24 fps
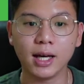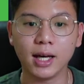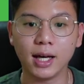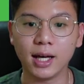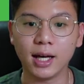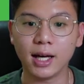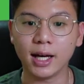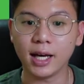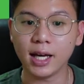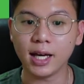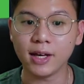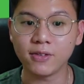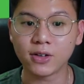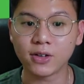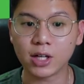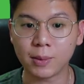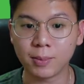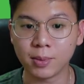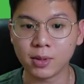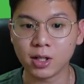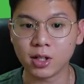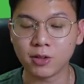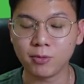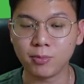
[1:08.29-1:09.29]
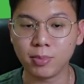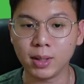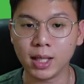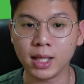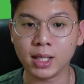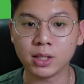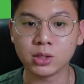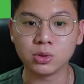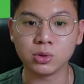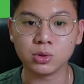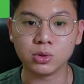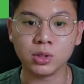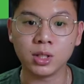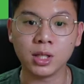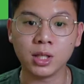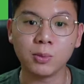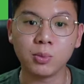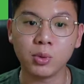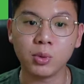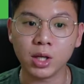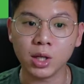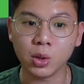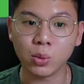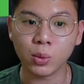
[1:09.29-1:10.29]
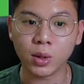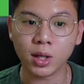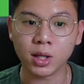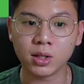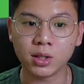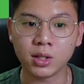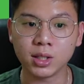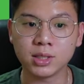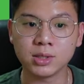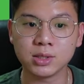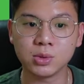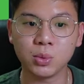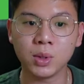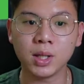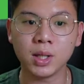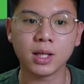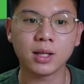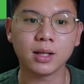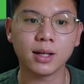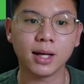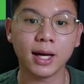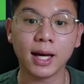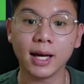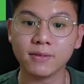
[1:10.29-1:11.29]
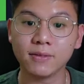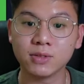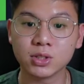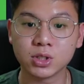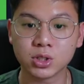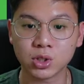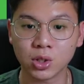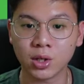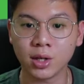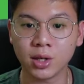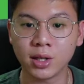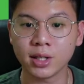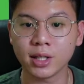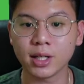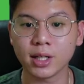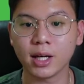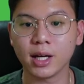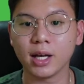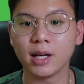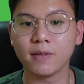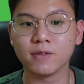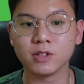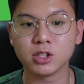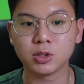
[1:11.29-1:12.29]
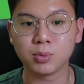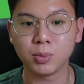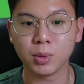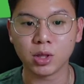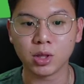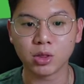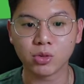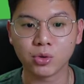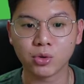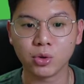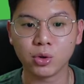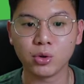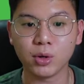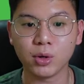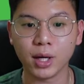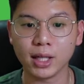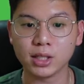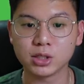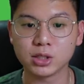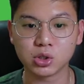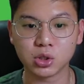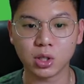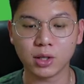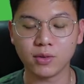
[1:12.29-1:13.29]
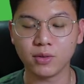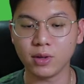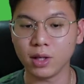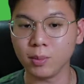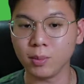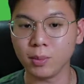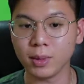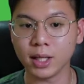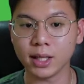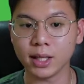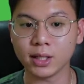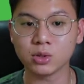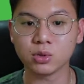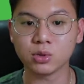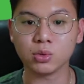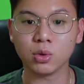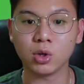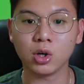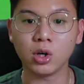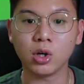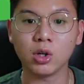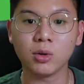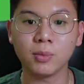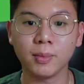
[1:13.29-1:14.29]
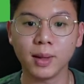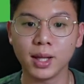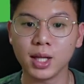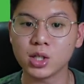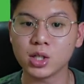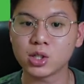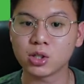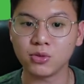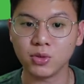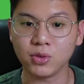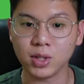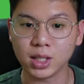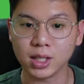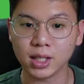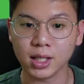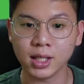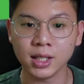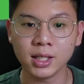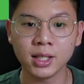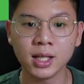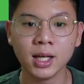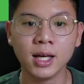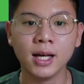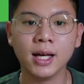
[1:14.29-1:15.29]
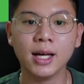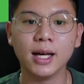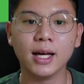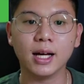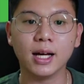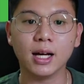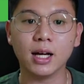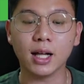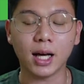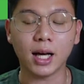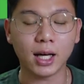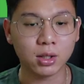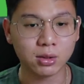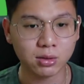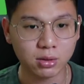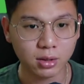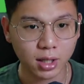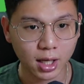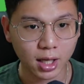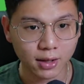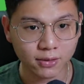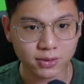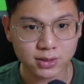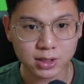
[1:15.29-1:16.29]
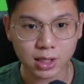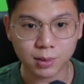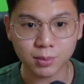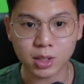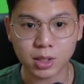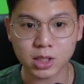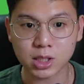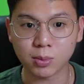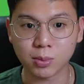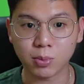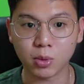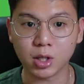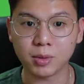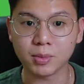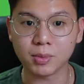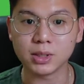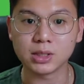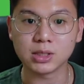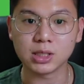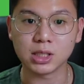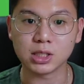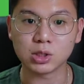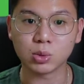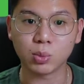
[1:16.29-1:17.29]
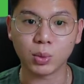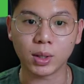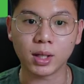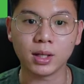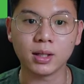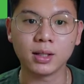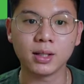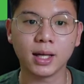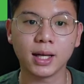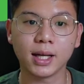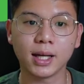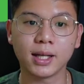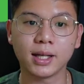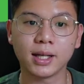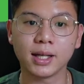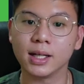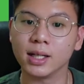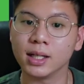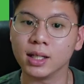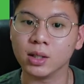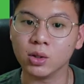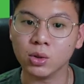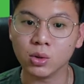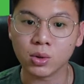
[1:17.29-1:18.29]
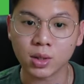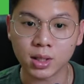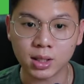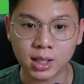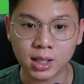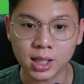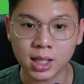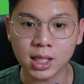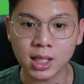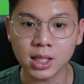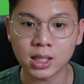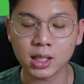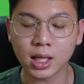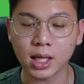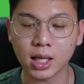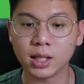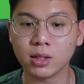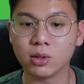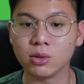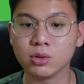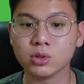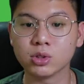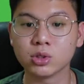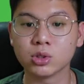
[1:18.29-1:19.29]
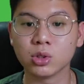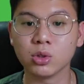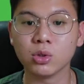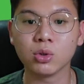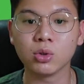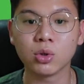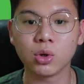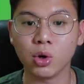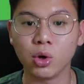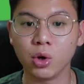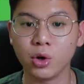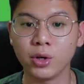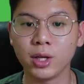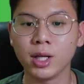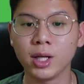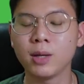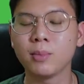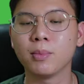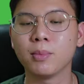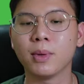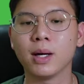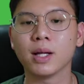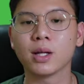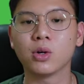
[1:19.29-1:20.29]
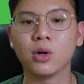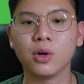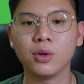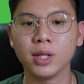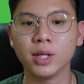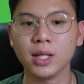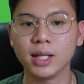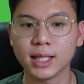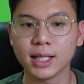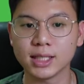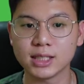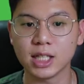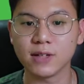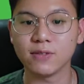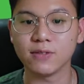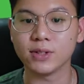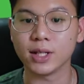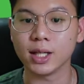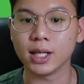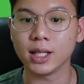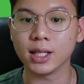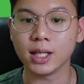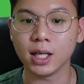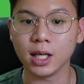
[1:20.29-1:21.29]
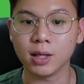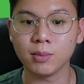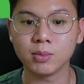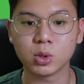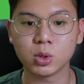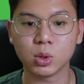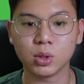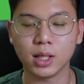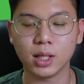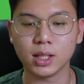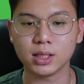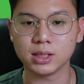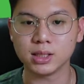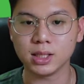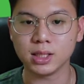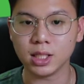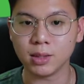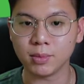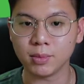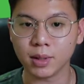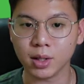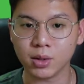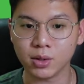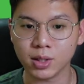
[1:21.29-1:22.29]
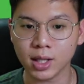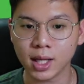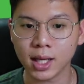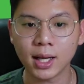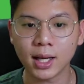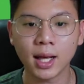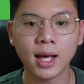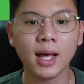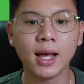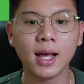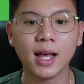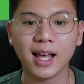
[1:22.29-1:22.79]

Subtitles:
I have a couple of players who did pretty well this week. I have Son, I have Smith Rowe, I also have Jimenez, who all managed to return. I do have some disappointments as well, like Luka Dean and also Corney, but Corney does have another game, so let's see about that.